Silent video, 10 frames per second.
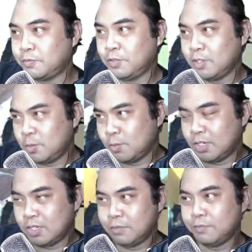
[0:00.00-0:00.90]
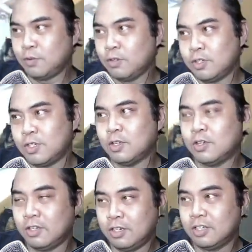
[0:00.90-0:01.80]
for this one. Focus
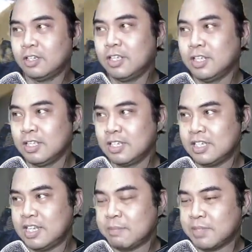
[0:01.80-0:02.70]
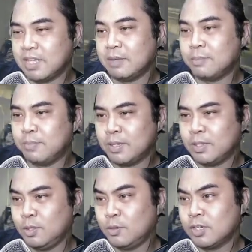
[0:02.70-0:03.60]
on snap skip,
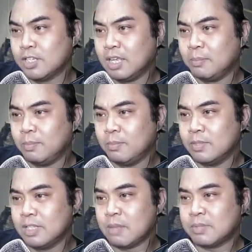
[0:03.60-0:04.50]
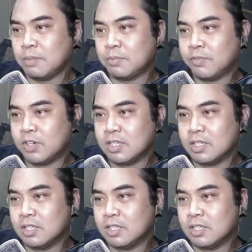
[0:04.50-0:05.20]
door skip. Snap skips first.